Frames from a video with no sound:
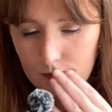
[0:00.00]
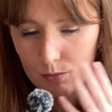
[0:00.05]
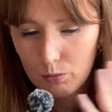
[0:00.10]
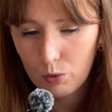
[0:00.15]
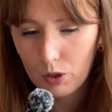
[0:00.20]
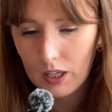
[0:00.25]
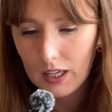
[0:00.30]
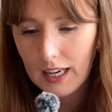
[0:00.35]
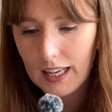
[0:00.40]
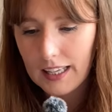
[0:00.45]

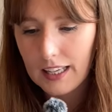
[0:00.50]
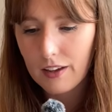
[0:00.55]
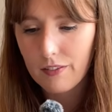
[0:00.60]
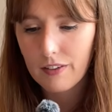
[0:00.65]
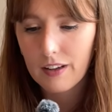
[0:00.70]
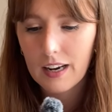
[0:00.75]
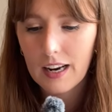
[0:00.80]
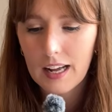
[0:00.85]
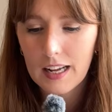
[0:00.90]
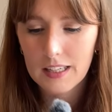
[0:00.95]
What did I give
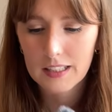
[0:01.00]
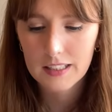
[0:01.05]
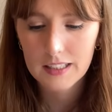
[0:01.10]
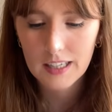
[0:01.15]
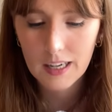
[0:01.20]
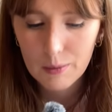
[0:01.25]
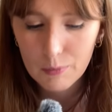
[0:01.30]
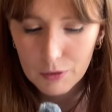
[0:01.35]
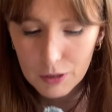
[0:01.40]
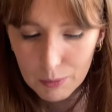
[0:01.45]
it last
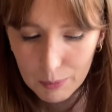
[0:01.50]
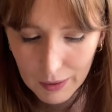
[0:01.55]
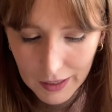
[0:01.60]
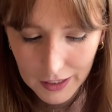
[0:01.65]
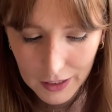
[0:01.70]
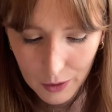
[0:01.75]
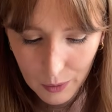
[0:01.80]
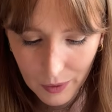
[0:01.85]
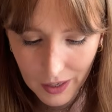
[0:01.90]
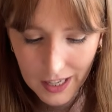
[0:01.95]
time with the
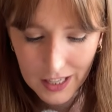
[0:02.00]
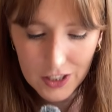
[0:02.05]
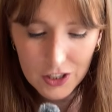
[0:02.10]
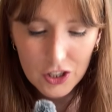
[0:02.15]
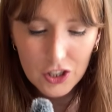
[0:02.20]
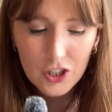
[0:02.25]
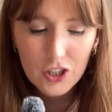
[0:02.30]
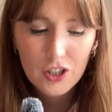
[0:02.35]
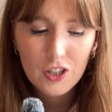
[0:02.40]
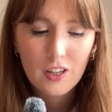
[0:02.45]
Pico
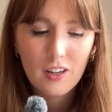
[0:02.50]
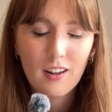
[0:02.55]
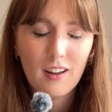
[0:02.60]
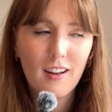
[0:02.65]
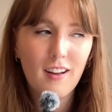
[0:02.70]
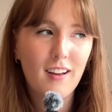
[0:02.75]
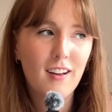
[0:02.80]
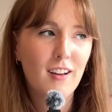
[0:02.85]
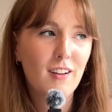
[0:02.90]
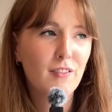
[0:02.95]
edge?
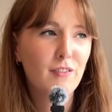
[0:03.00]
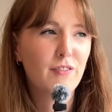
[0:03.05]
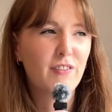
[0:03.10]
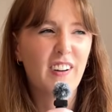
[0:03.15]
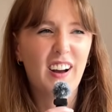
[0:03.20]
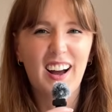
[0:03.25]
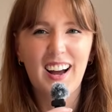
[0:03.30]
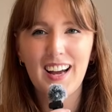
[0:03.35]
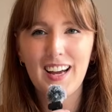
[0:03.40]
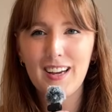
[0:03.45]

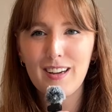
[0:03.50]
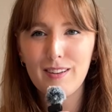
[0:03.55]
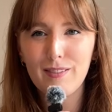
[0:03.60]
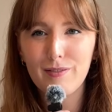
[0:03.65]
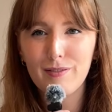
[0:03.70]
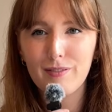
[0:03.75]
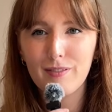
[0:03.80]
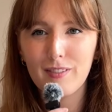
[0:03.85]
5?